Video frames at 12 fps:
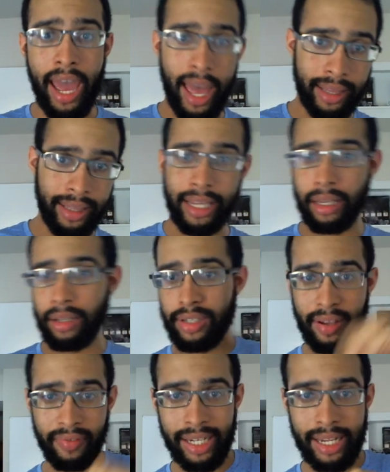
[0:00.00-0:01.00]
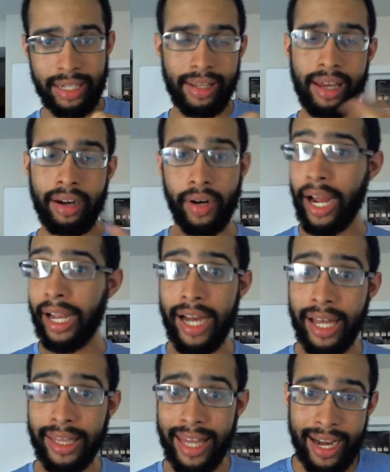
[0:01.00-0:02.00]
and like 7 days later I
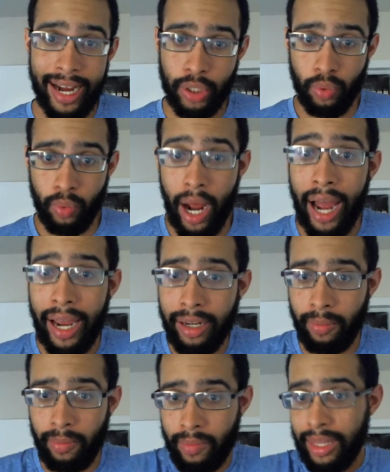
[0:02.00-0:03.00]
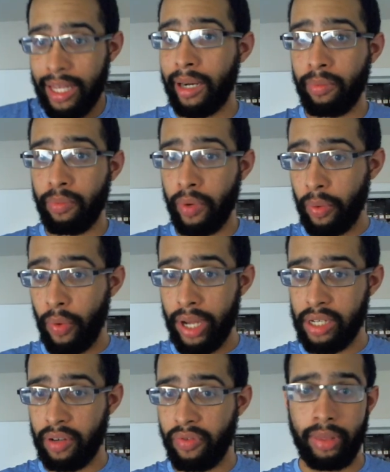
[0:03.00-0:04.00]
got that actual item that I
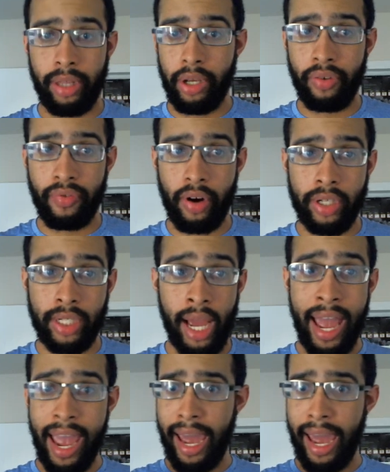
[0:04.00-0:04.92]
requested from the universe,